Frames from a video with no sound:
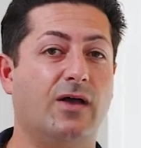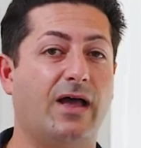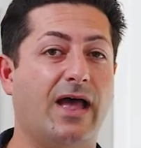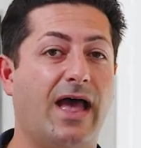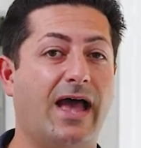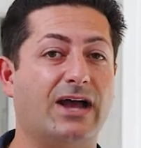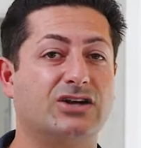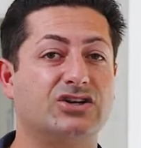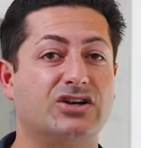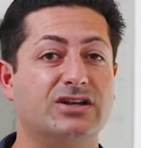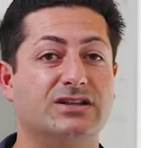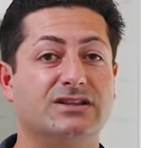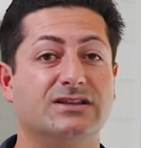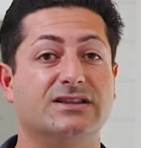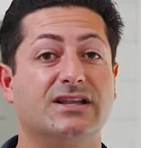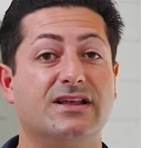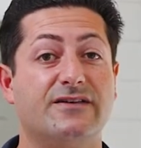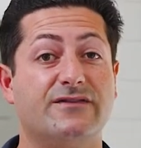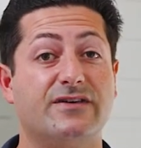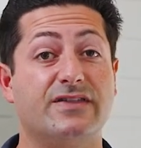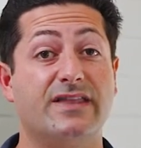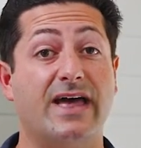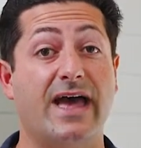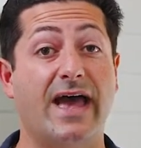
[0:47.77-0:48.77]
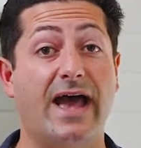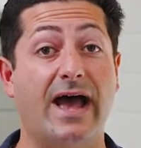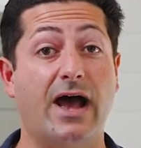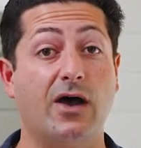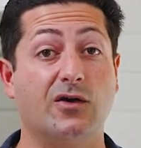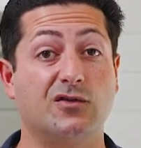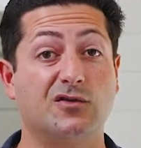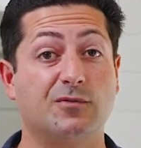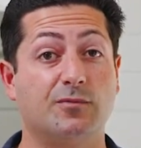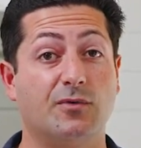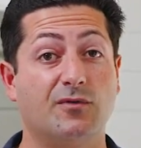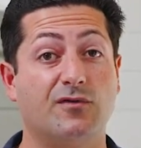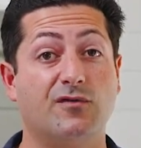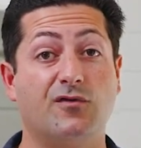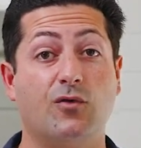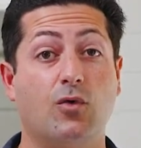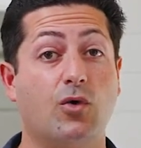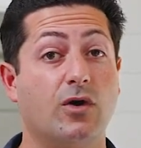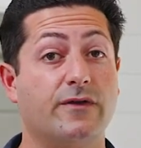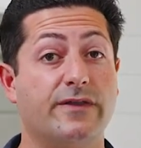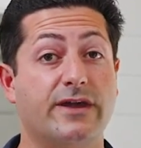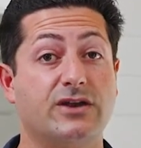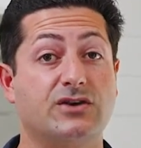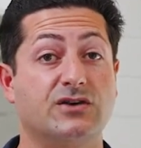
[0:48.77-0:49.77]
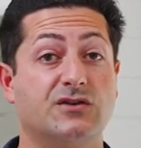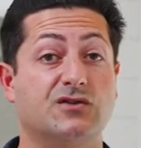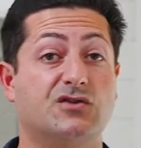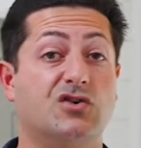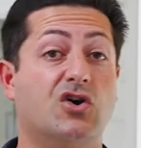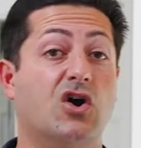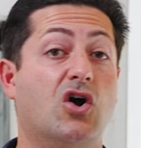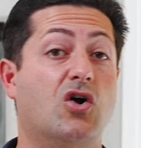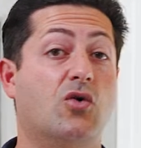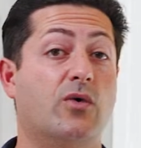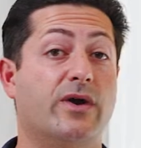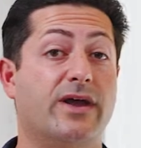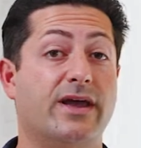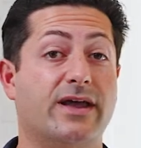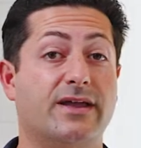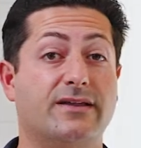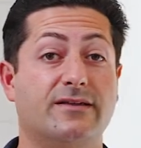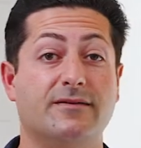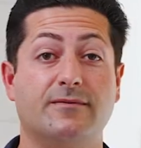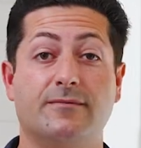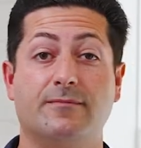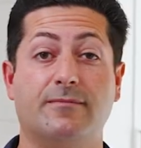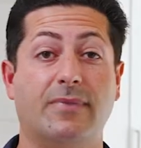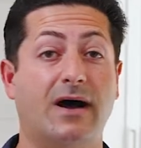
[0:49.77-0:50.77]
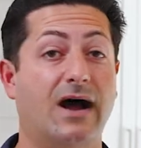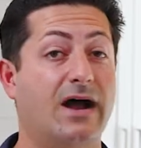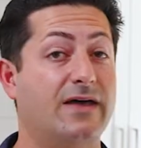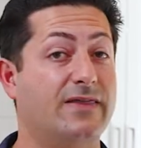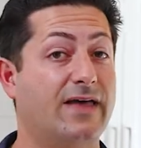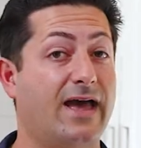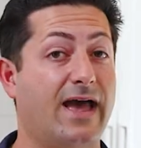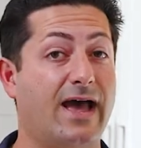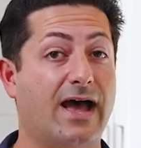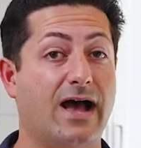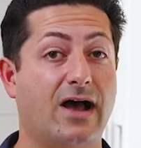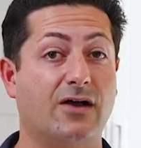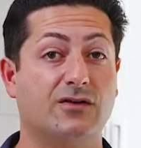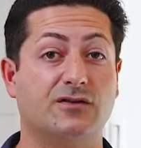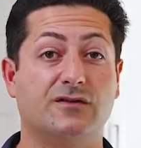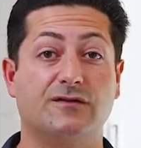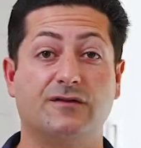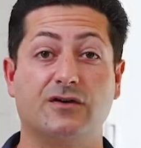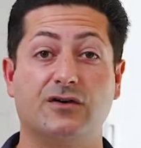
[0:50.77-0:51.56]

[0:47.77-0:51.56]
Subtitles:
actually live in the house before they just go in, buy the house.